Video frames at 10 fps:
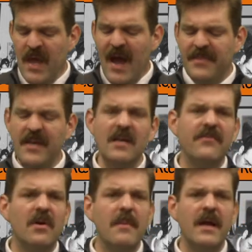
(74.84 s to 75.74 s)
At the end of
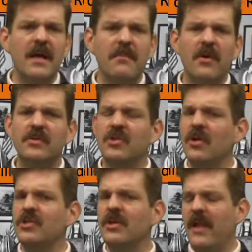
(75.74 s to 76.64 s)
their meeting, both
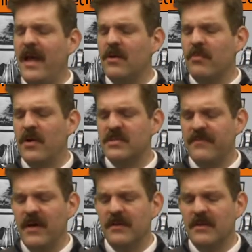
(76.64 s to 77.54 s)
Churchill and
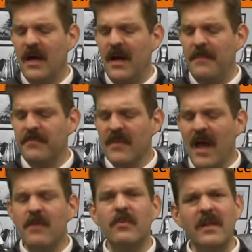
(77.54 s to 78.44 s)
Roosevelt
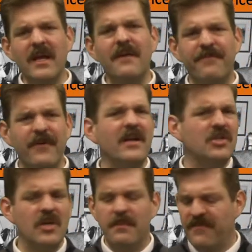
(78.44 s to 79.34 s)
had really a
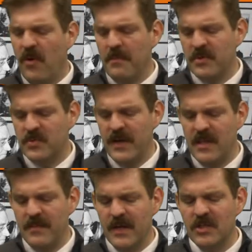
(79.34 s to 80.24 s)
friendship formed between
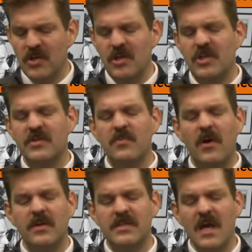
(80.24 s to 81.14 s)
them, and in Churchill's
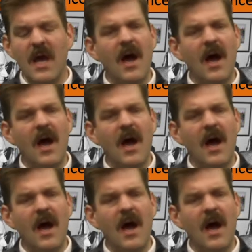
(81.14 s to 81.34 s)
words,